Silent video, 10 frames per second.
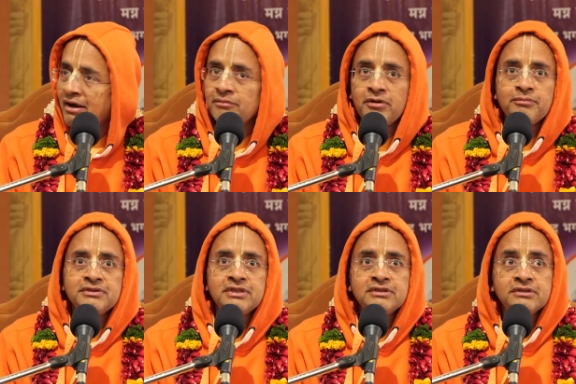And
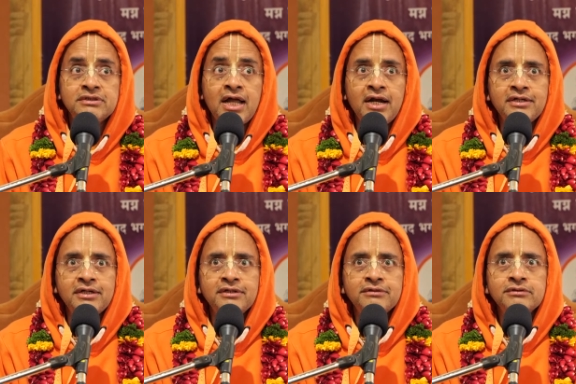Prabhupada says his
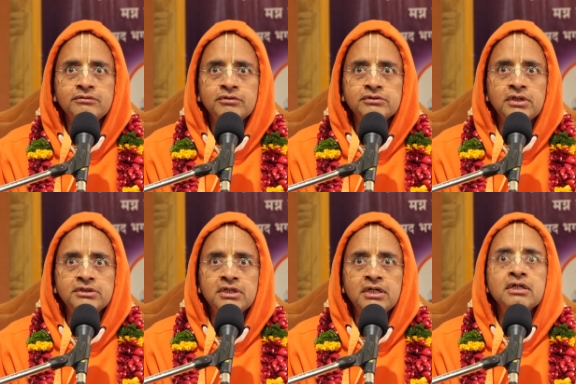director was
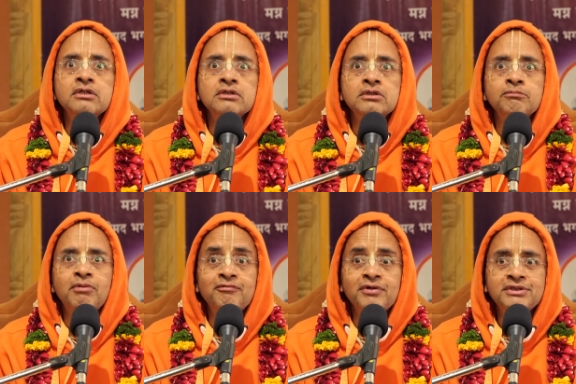such a
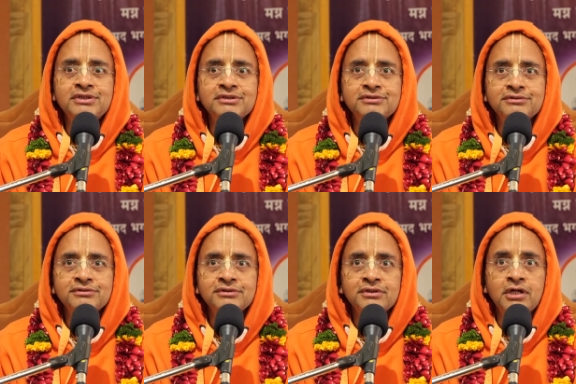perfectionist
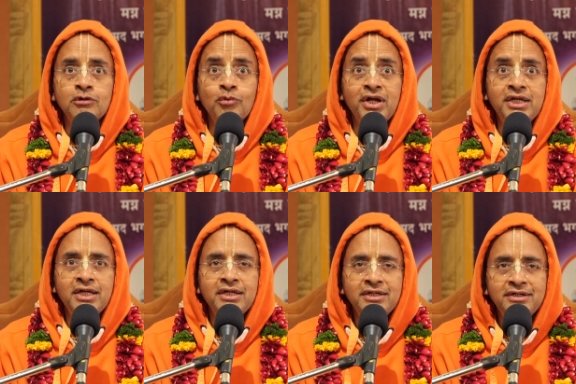that 1
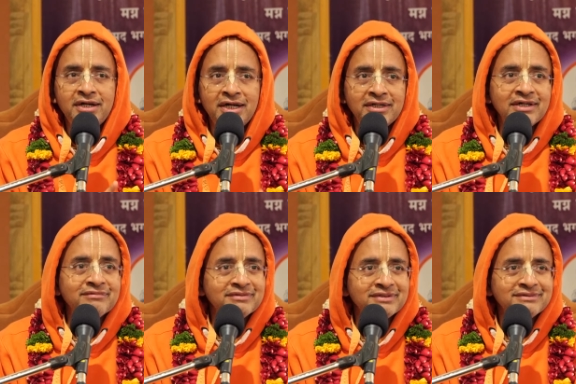year he trained
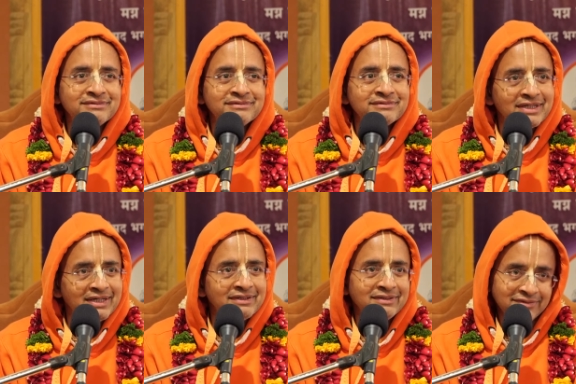them.
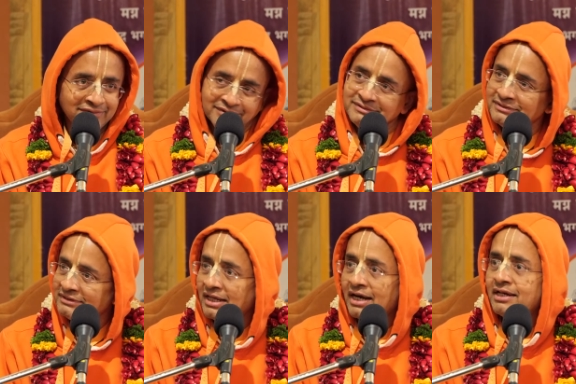
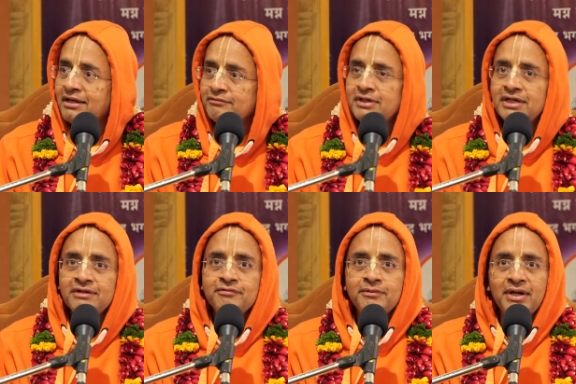Is there any of you
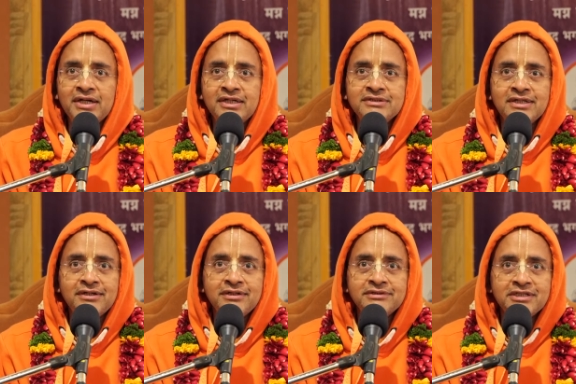ready for practicing
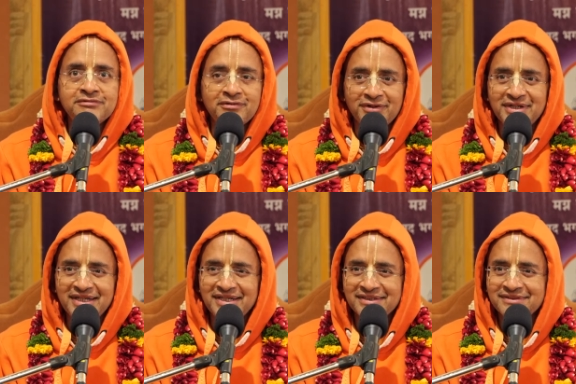rehearsals for 1
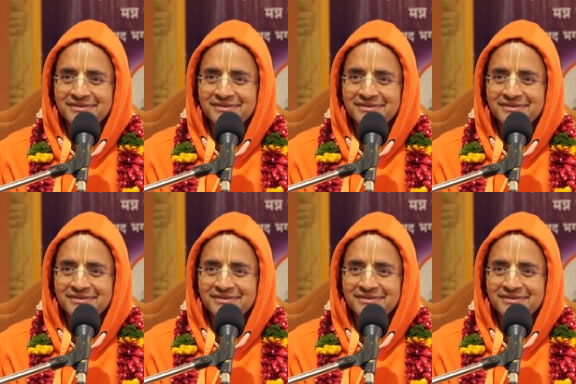year?